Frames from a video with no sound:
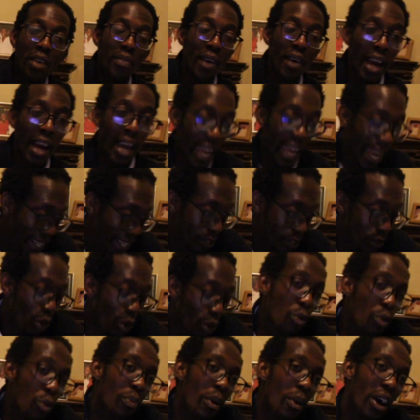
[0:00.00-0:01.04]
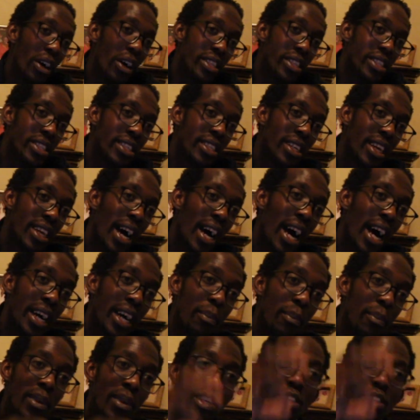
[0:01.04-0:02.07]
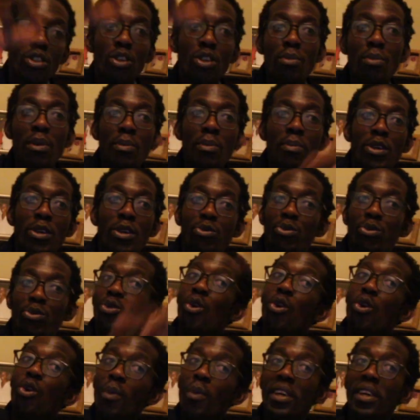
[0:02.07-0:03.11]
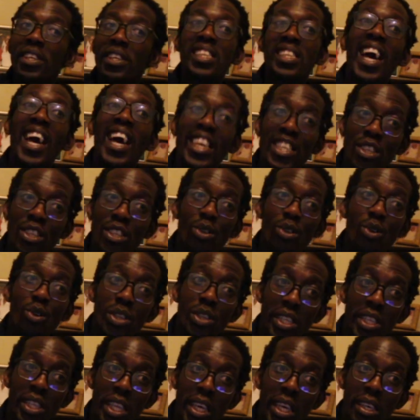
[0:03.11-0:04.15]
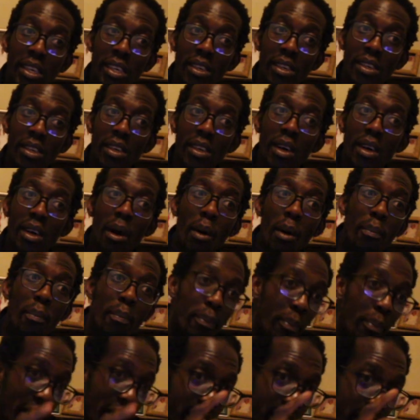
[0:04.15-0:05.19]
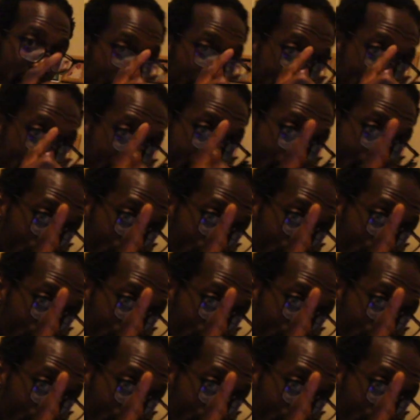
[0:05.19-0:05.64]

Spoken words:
I add robots, I replace human beings with robots, it's actually a good thing. But there's a